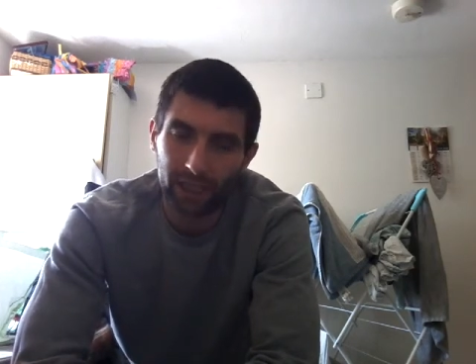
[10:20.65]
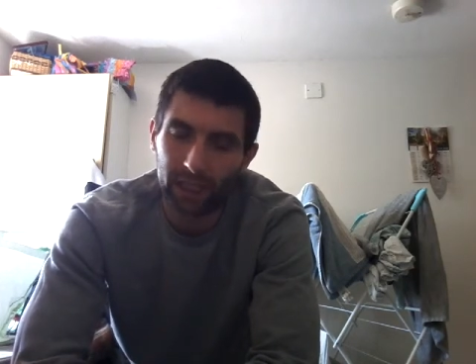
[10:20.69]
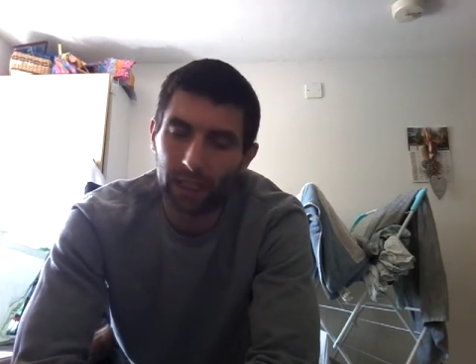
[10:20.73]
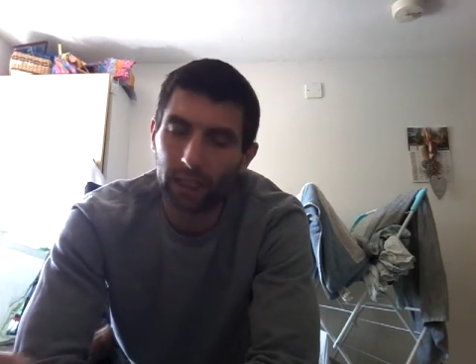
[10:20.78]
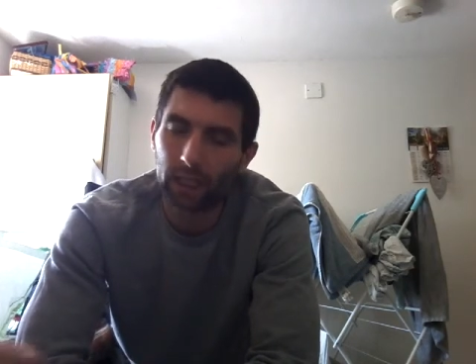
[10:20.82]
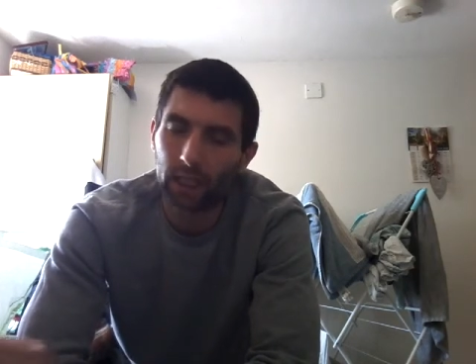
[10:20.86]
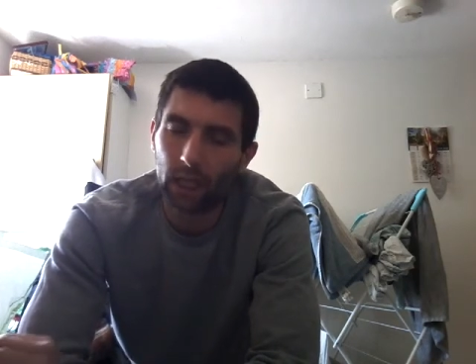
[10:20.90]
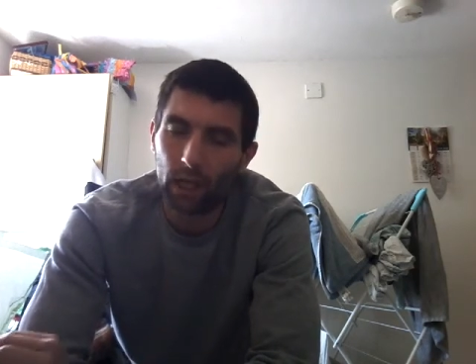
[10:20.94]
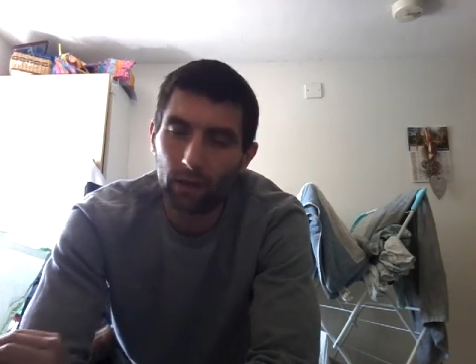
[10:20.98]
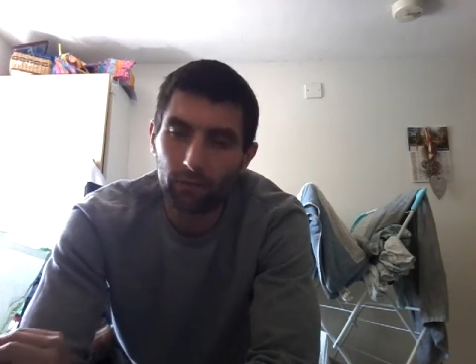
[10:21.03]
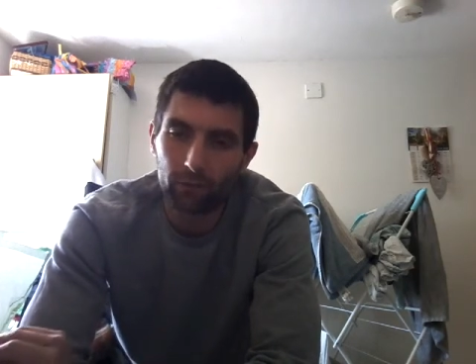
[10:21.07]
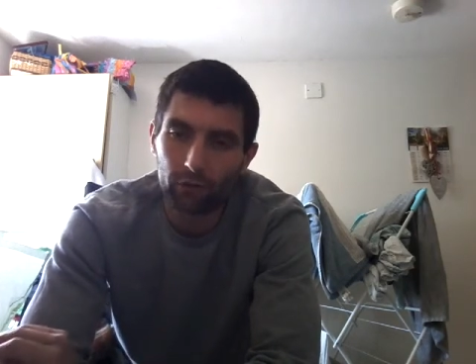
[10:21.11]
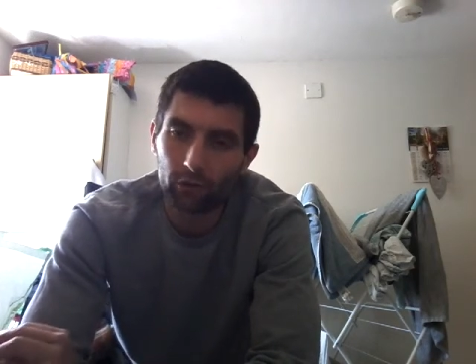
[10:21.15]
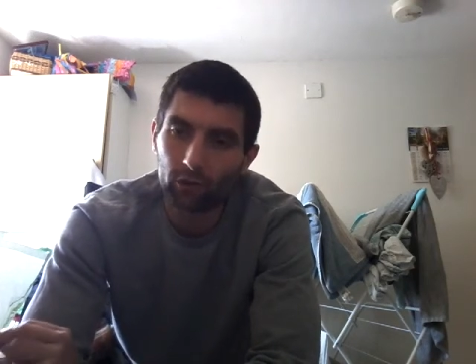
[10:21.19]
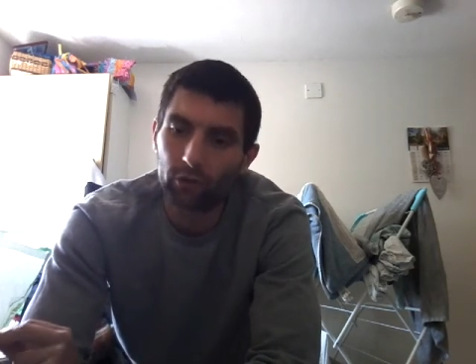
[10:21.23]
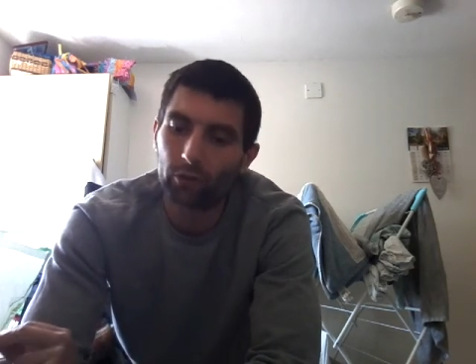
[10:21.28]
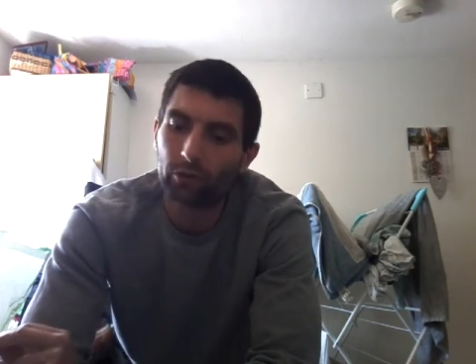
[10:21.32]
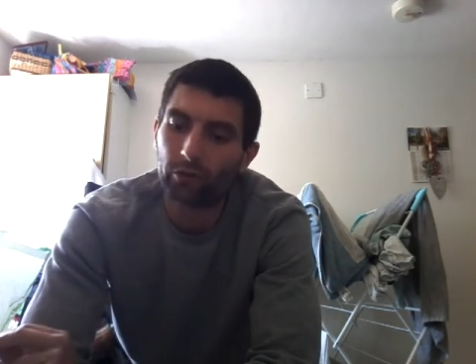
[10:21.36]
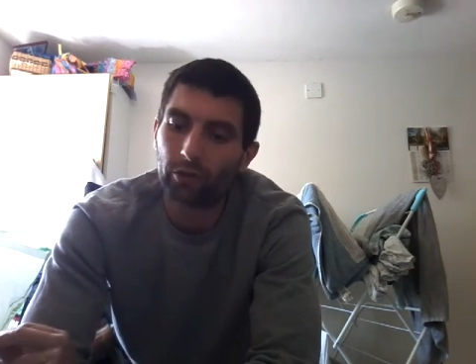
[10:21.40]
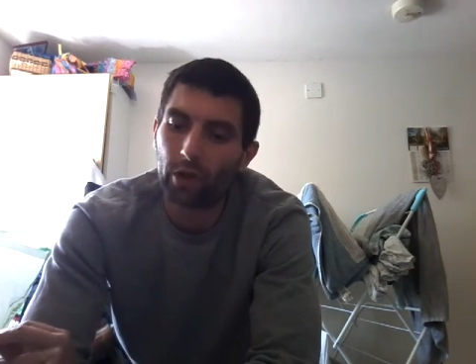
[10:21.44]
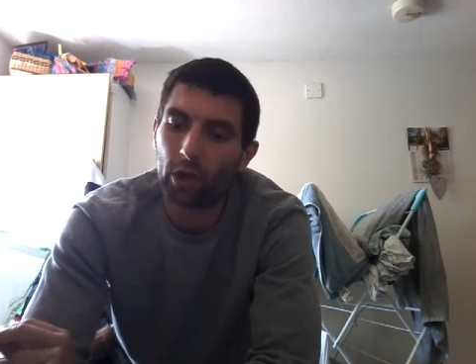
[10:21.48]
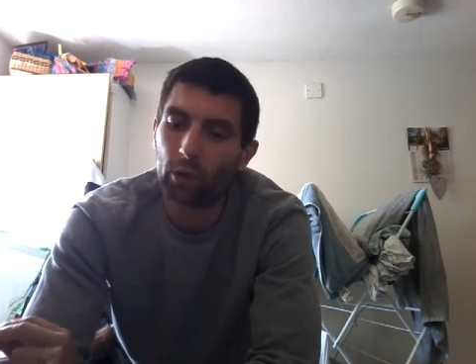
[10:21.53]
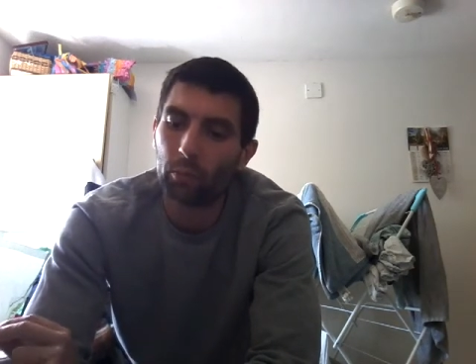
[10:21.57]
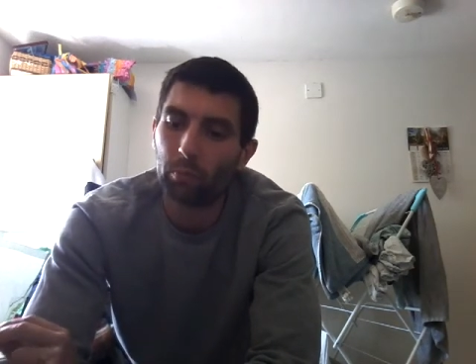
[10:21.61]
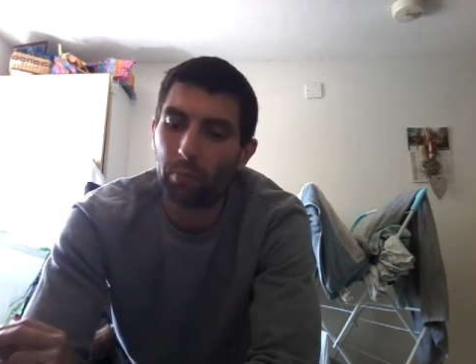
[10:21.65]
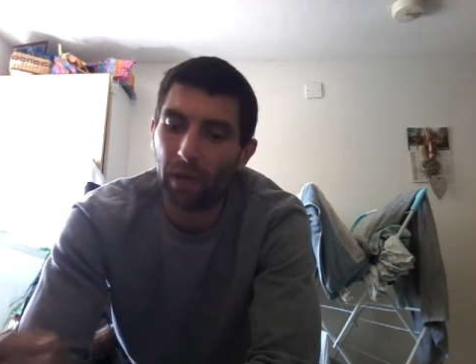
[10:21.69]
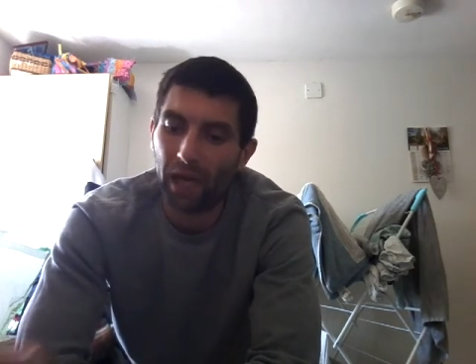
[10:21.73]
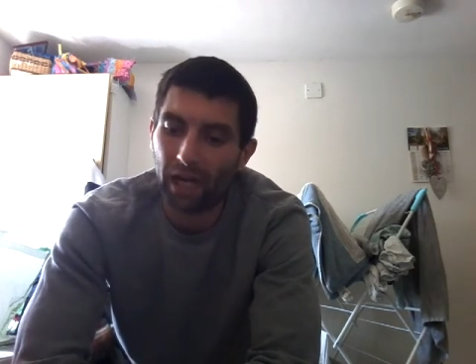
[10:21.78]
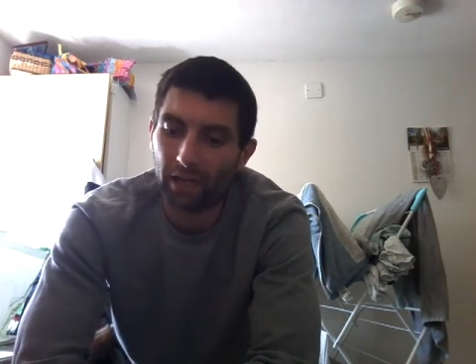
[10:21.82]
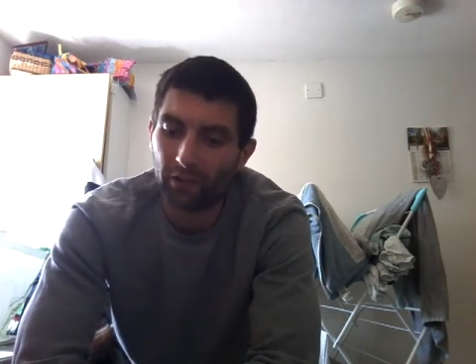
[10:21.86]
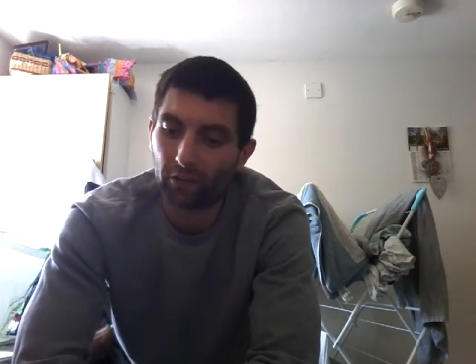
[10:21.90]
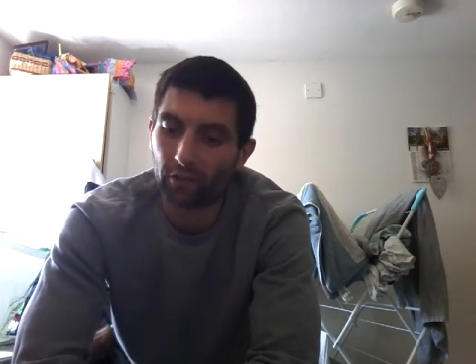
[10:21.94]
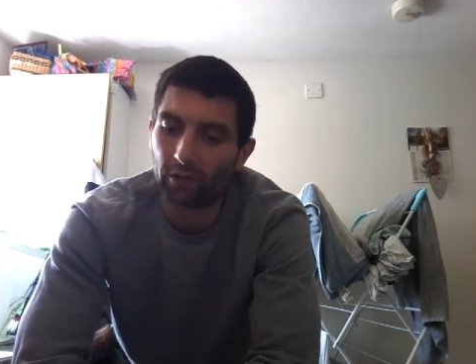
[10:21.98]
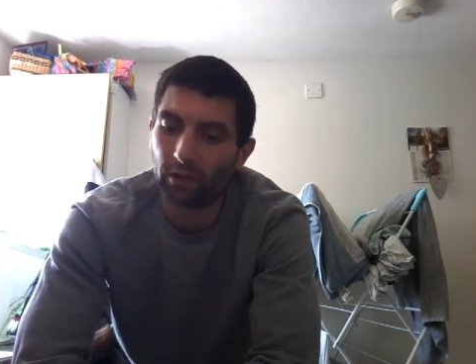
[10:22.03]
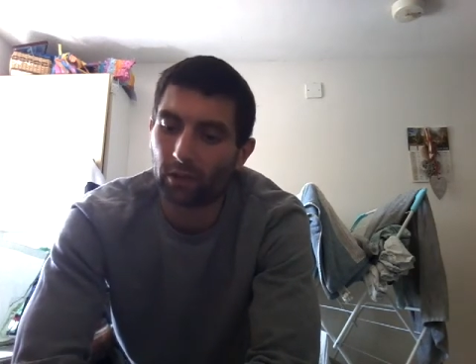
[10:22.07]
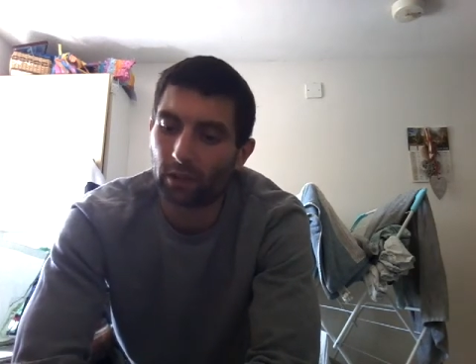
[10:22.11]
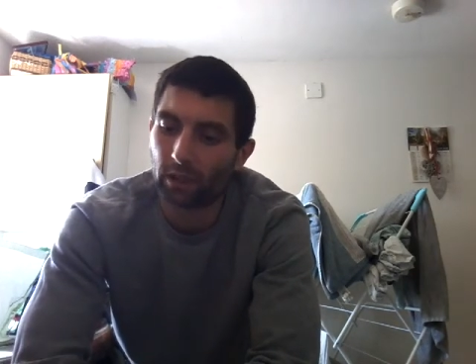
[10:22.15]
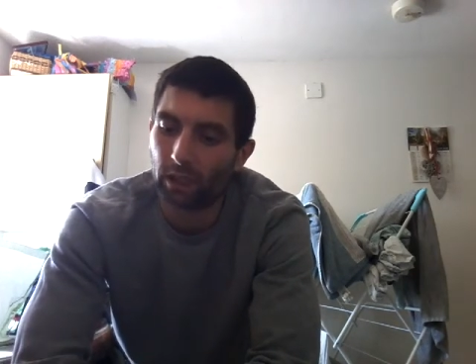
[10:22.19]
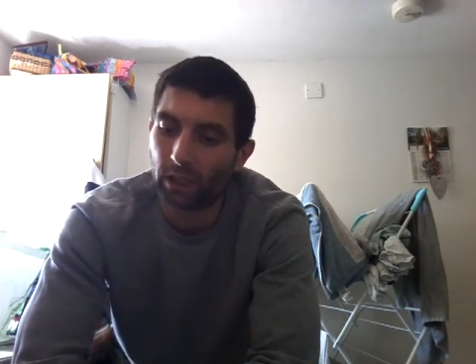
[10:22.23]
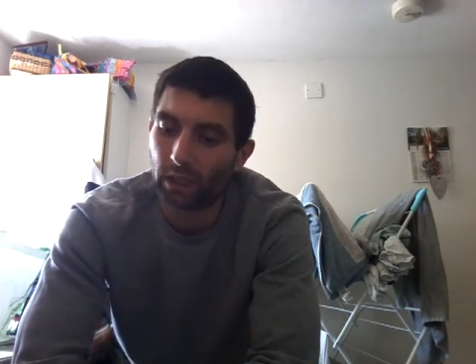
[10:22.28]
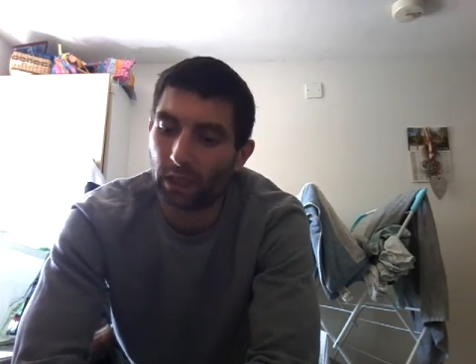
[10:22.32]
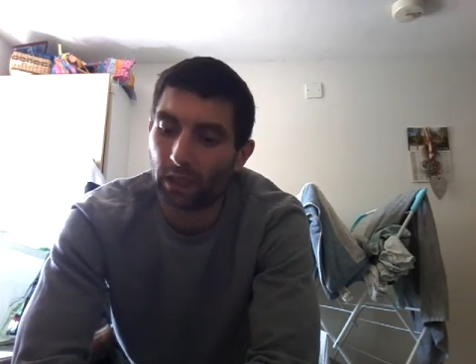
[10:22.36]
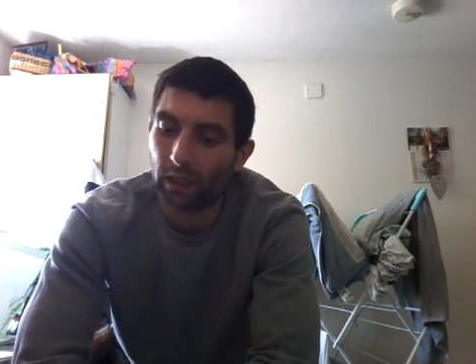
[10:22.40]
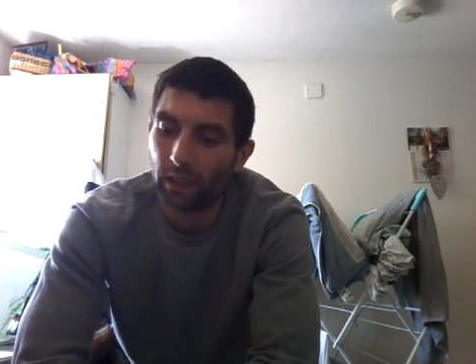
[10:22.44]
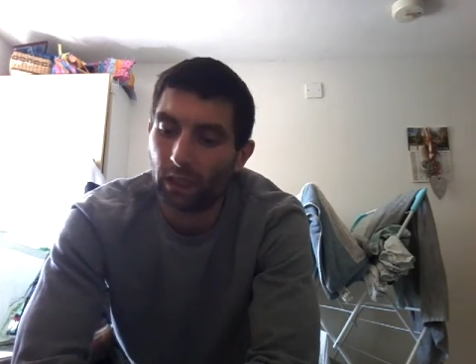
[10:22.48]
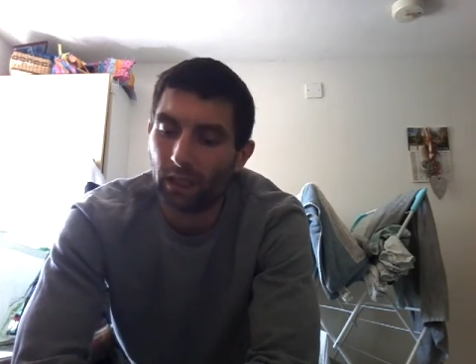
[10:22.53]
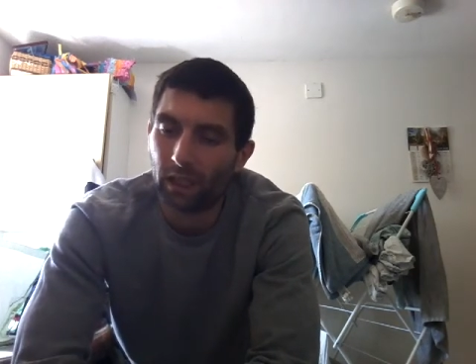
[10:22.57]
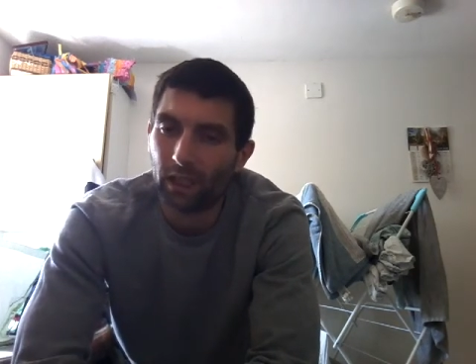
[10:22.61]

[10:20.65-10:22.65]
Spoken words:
He loves you so passionately.